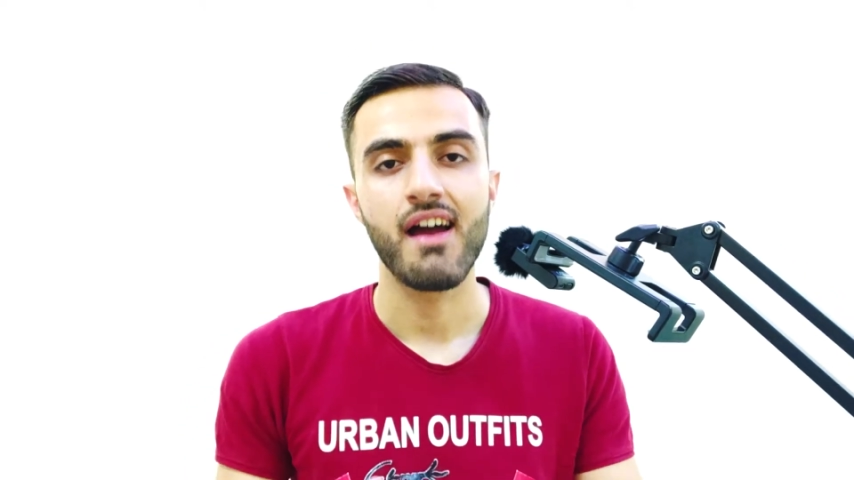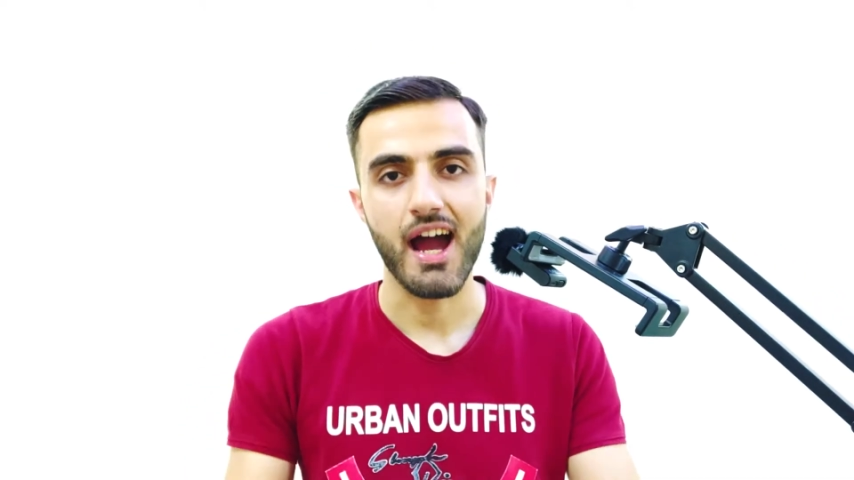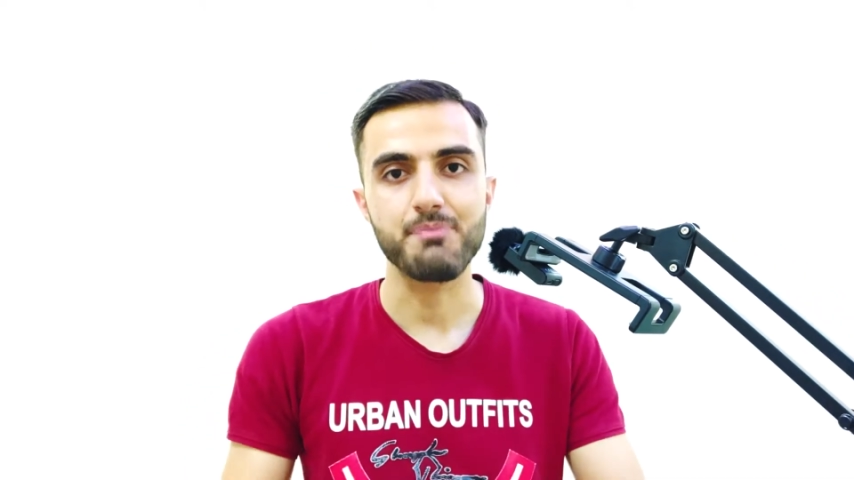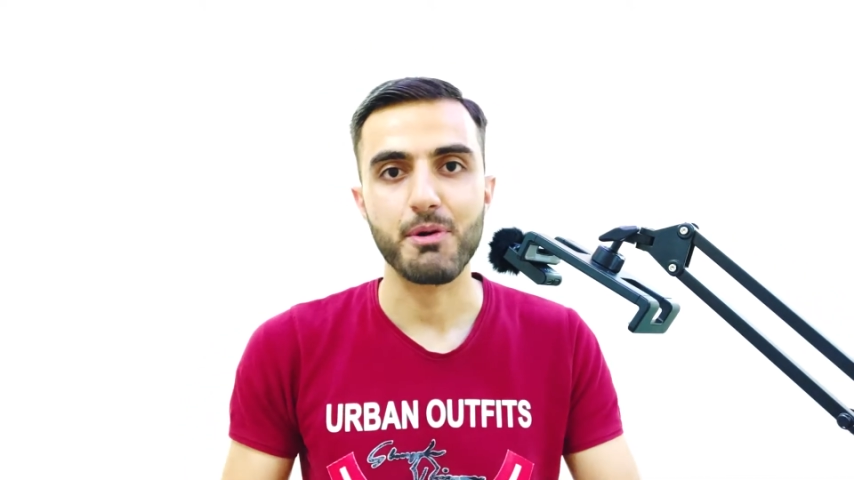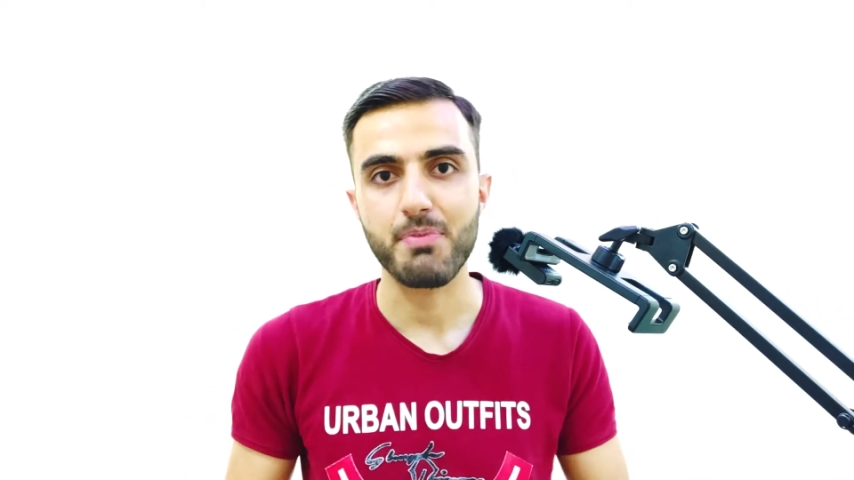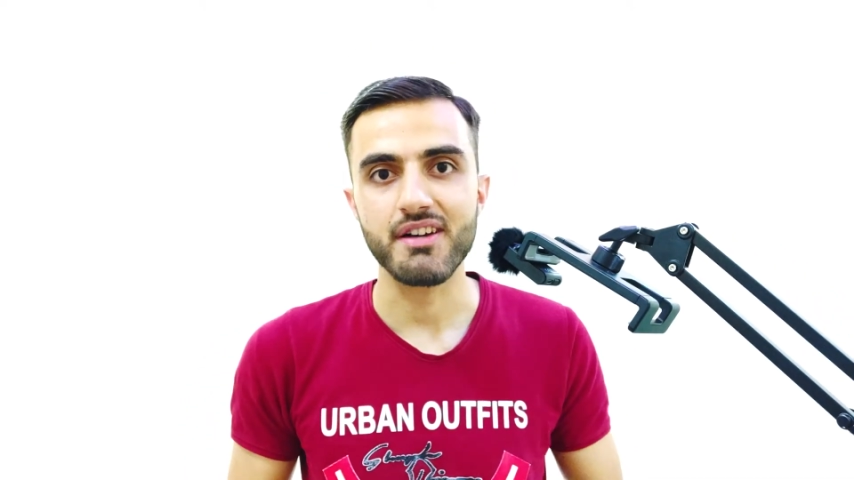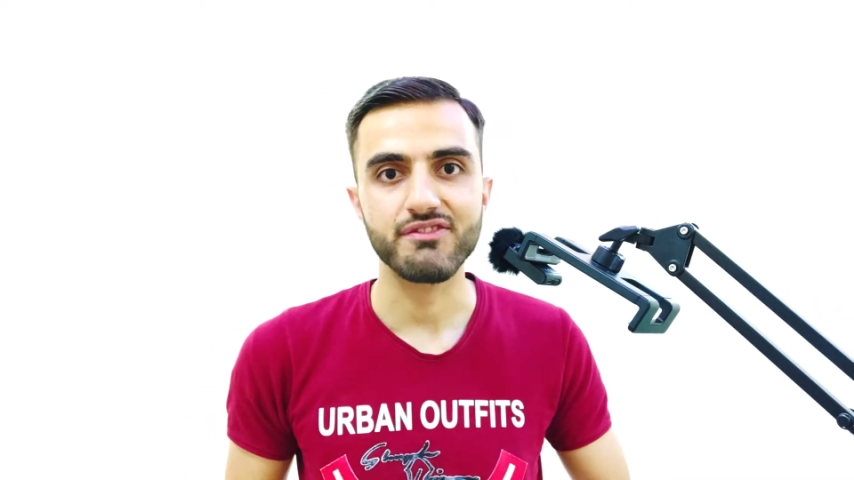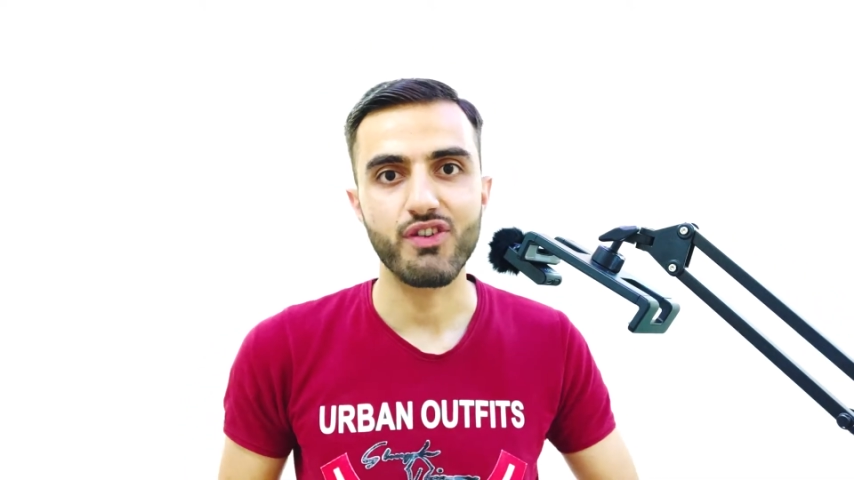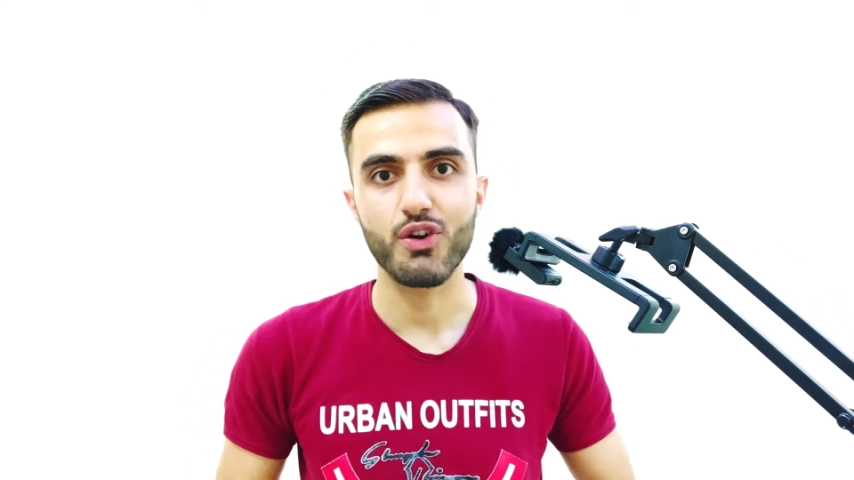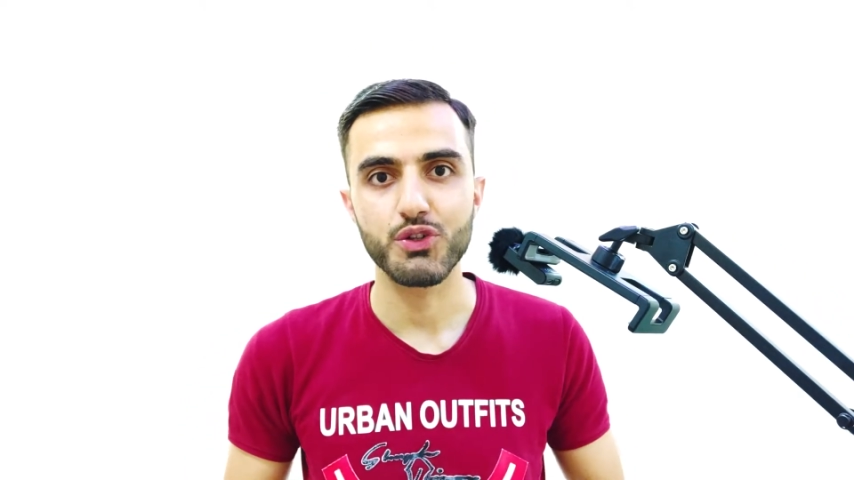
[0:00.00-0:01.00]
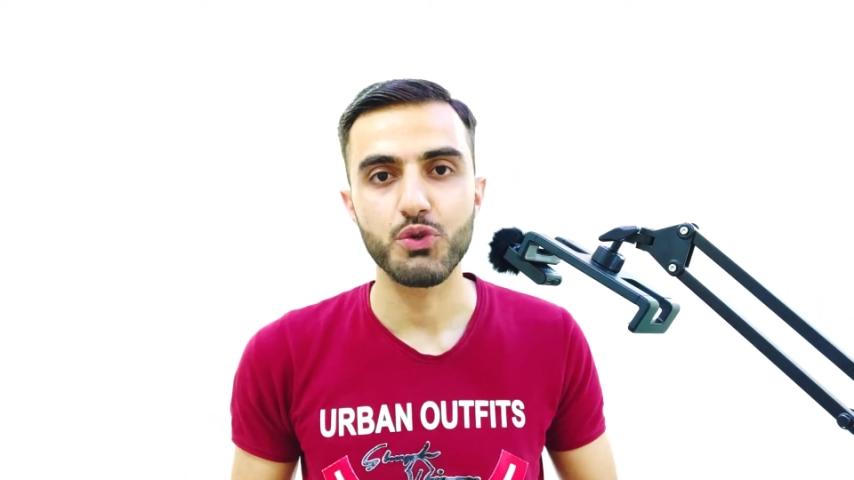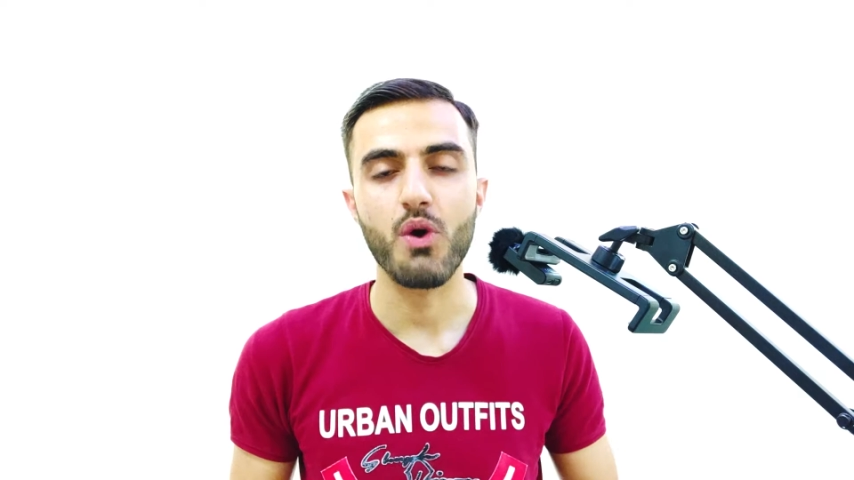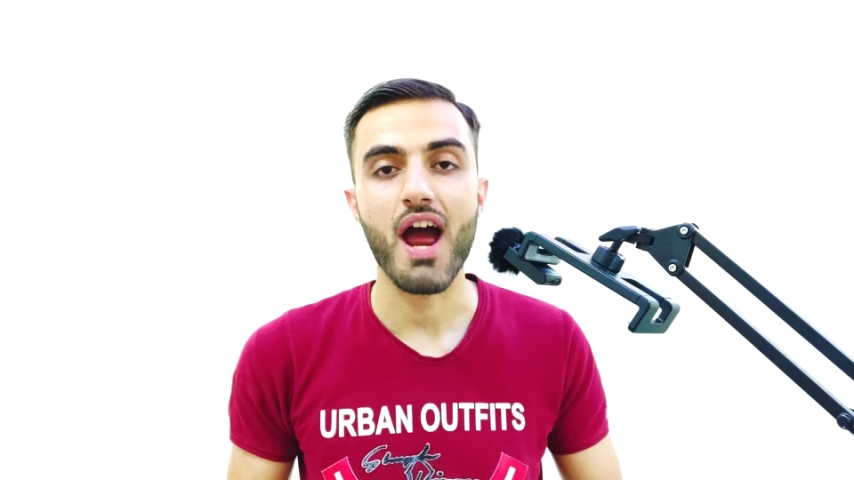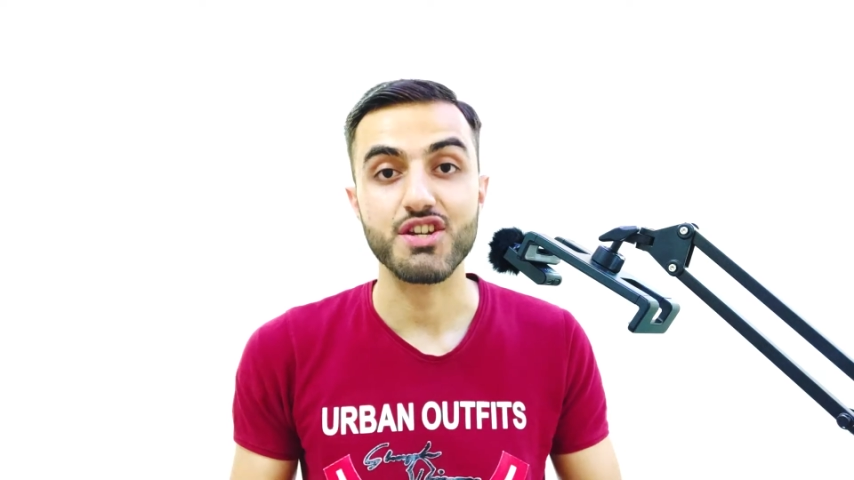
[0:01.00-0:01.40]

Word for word: I prepared for you